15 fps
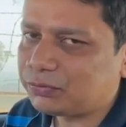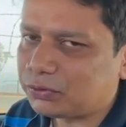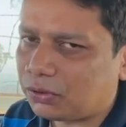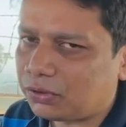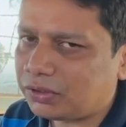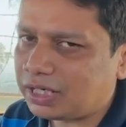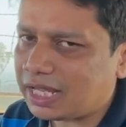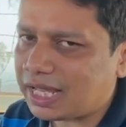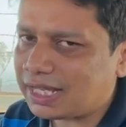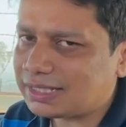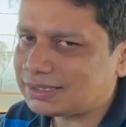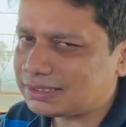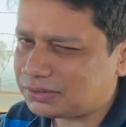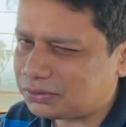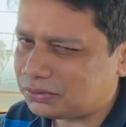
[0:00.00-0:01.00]
or
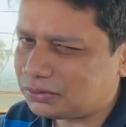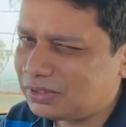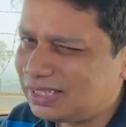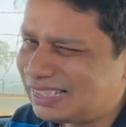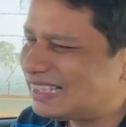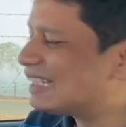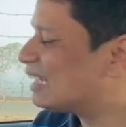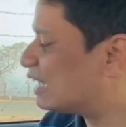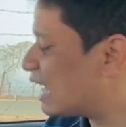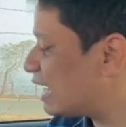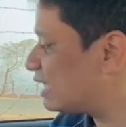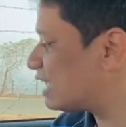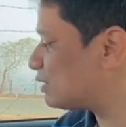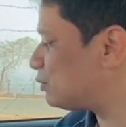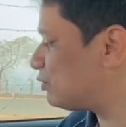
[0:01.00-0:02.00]
as,
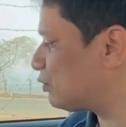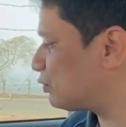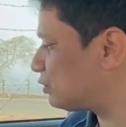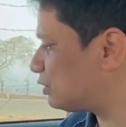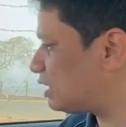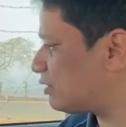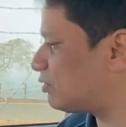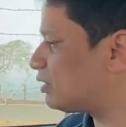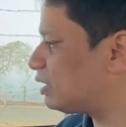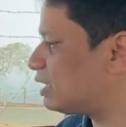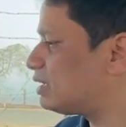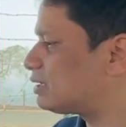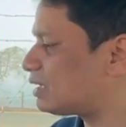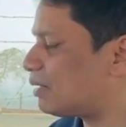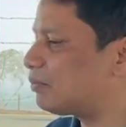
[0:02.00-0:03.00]
light as before. So definitely
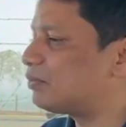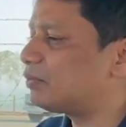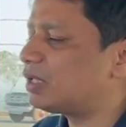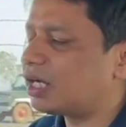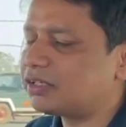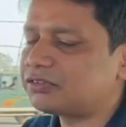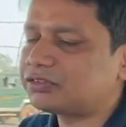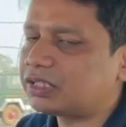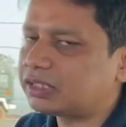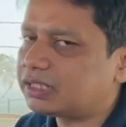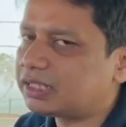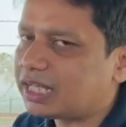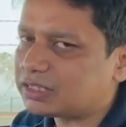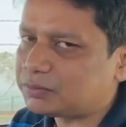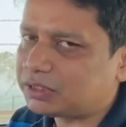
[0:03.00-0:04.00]
some kind of
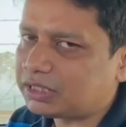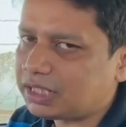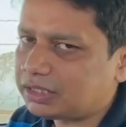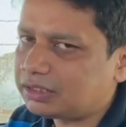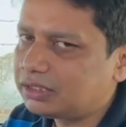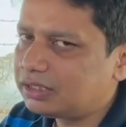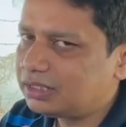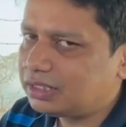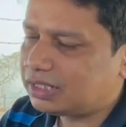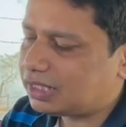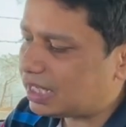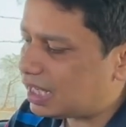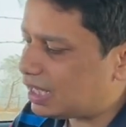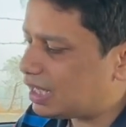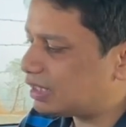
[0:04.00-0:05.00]
strengthening has been done,
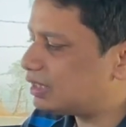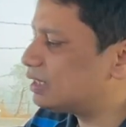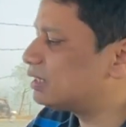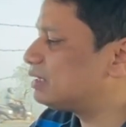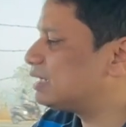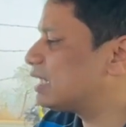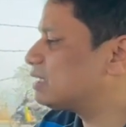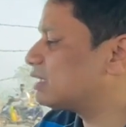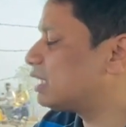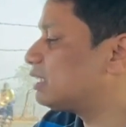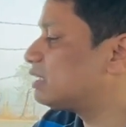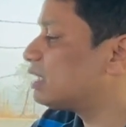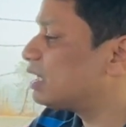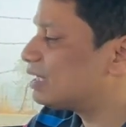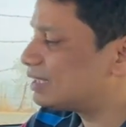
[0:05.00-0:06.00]
and
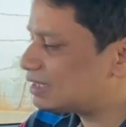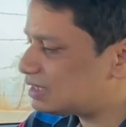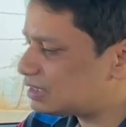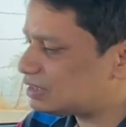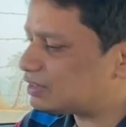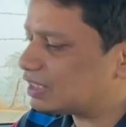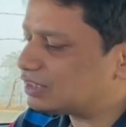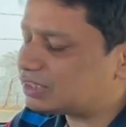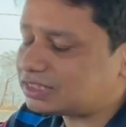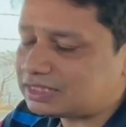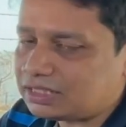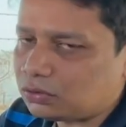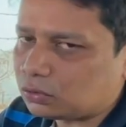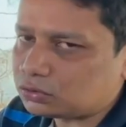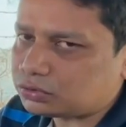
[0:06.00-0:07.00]
tensile strength
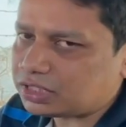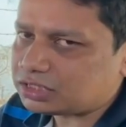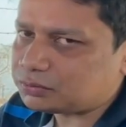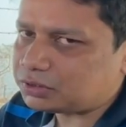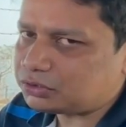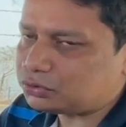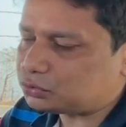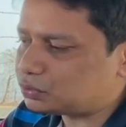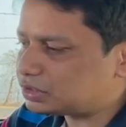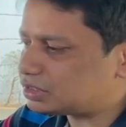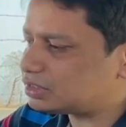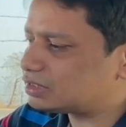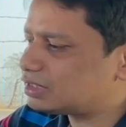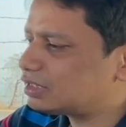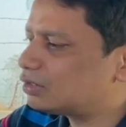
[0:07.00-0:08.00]
steel also has been used, which
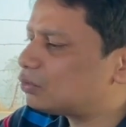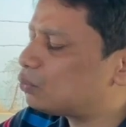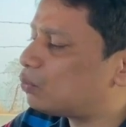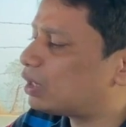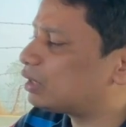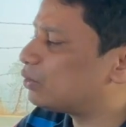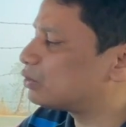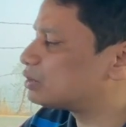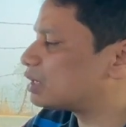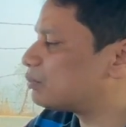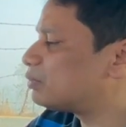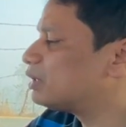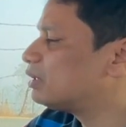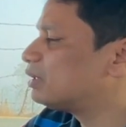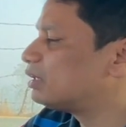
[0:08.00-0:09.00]
is one notch up